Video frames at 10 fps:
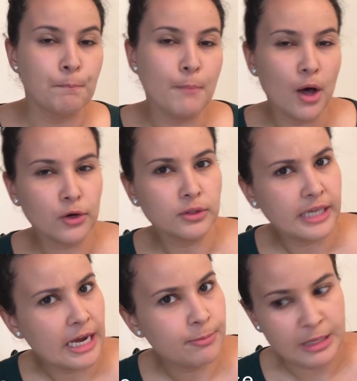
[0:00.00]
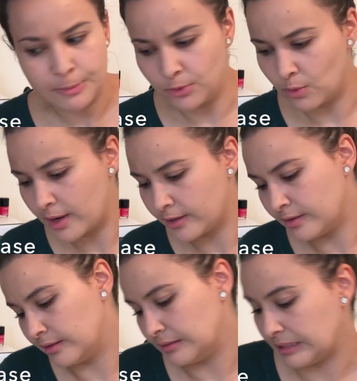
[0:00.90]
model type people walking
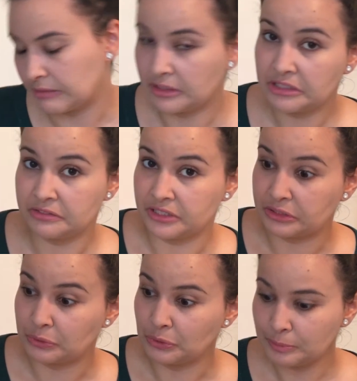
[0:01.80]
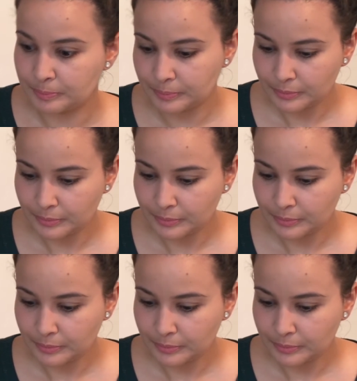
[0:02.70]
around. I was like, oh, this is very cool.